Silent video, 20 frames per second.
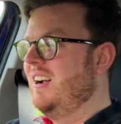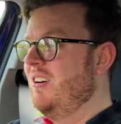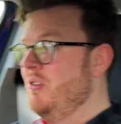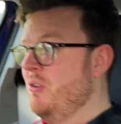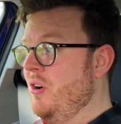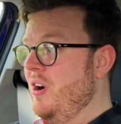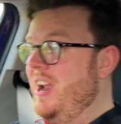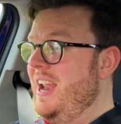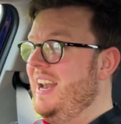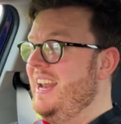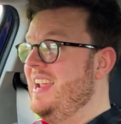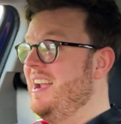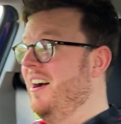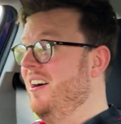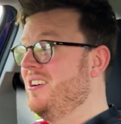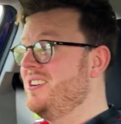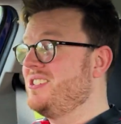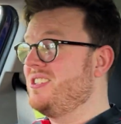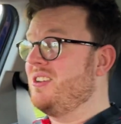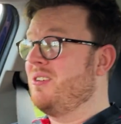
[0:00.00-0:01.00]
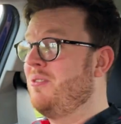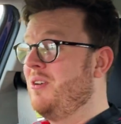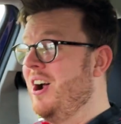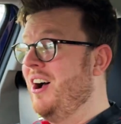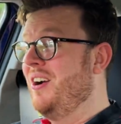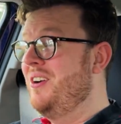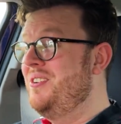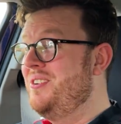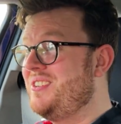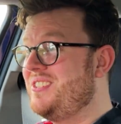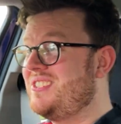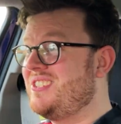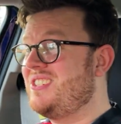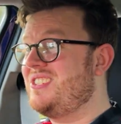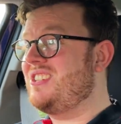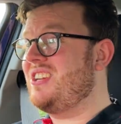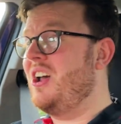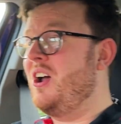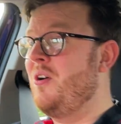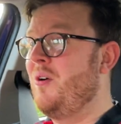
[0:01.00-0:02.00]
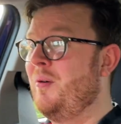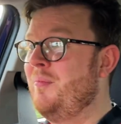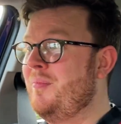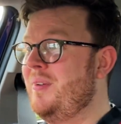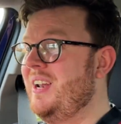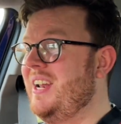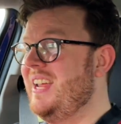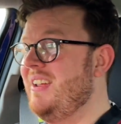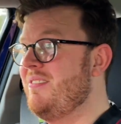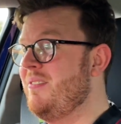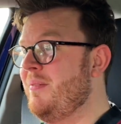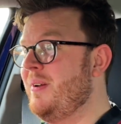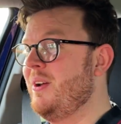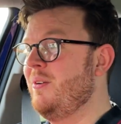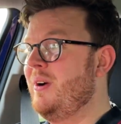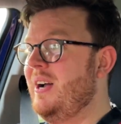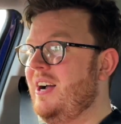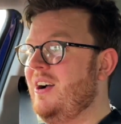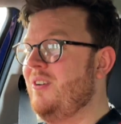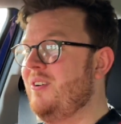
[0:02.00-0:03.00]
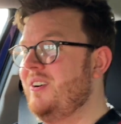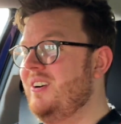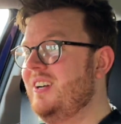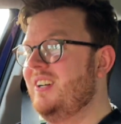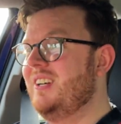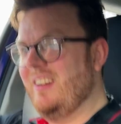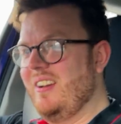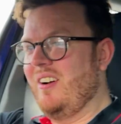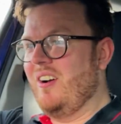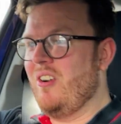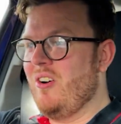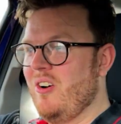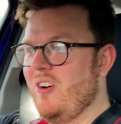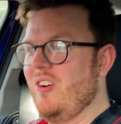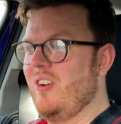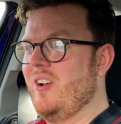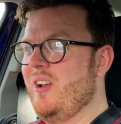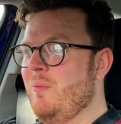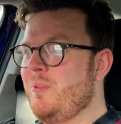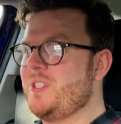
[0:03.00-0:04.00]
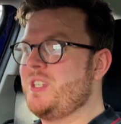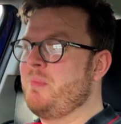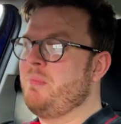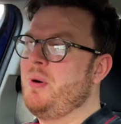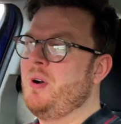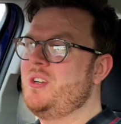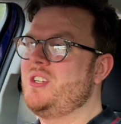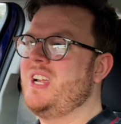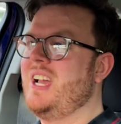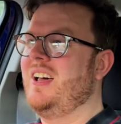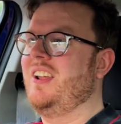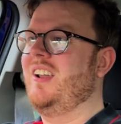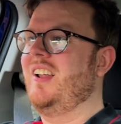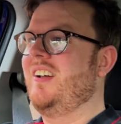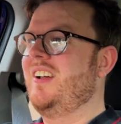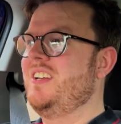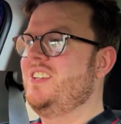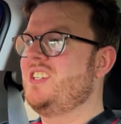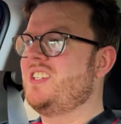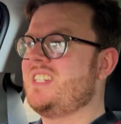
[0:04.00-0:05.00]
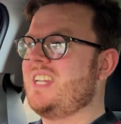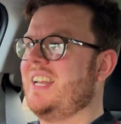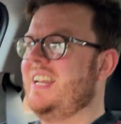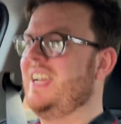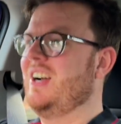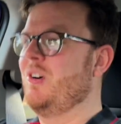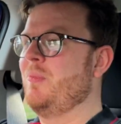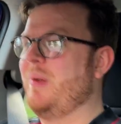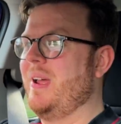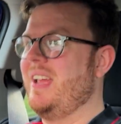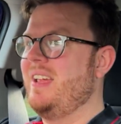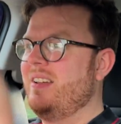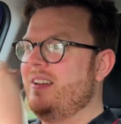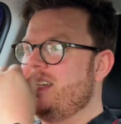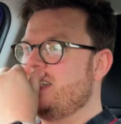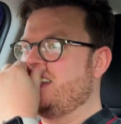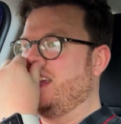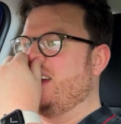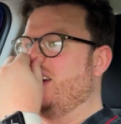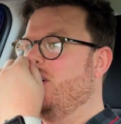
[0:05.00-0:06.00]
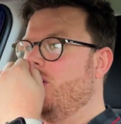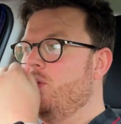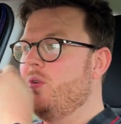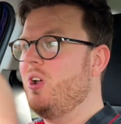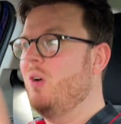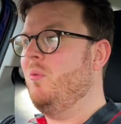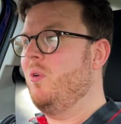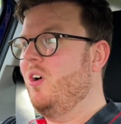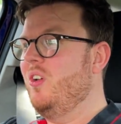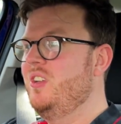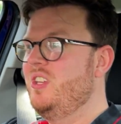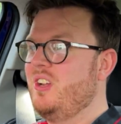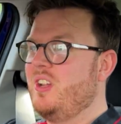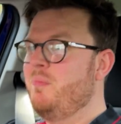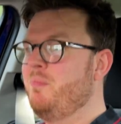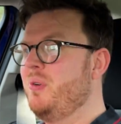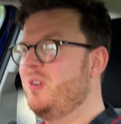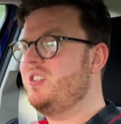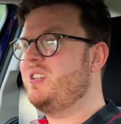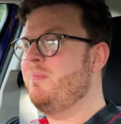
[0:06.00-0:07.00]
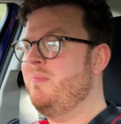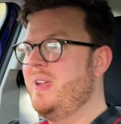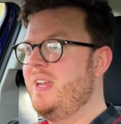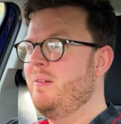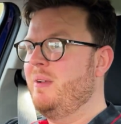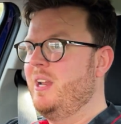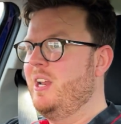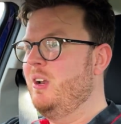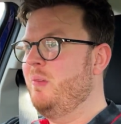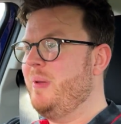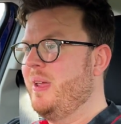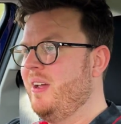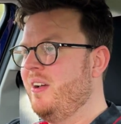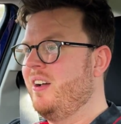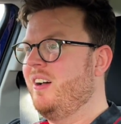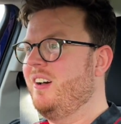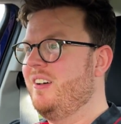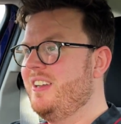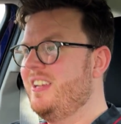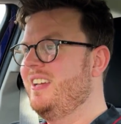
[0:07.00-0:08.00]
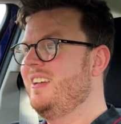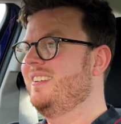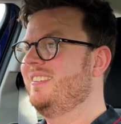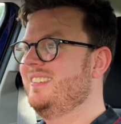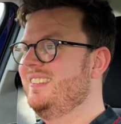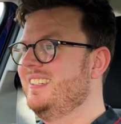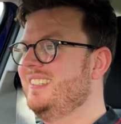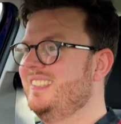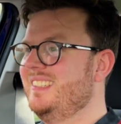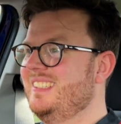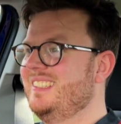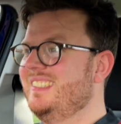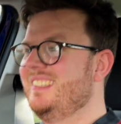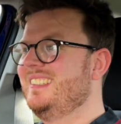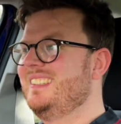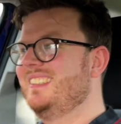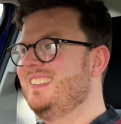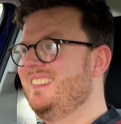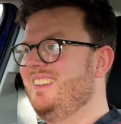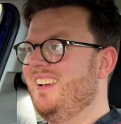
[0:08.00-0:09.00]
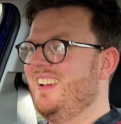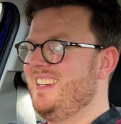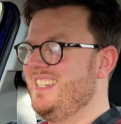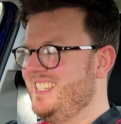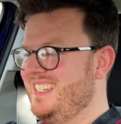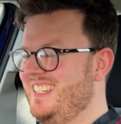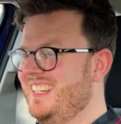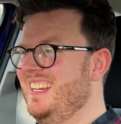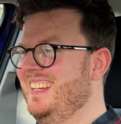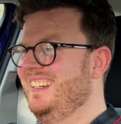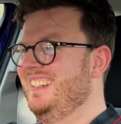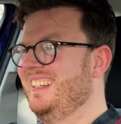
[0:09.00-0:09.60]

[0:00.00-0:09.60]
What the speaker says: It really hugs the road so unbelievably well. Oh, and it wants to push out a line just a little bit. It's like, oh, go on, you can push it me a little bit harder. Nice.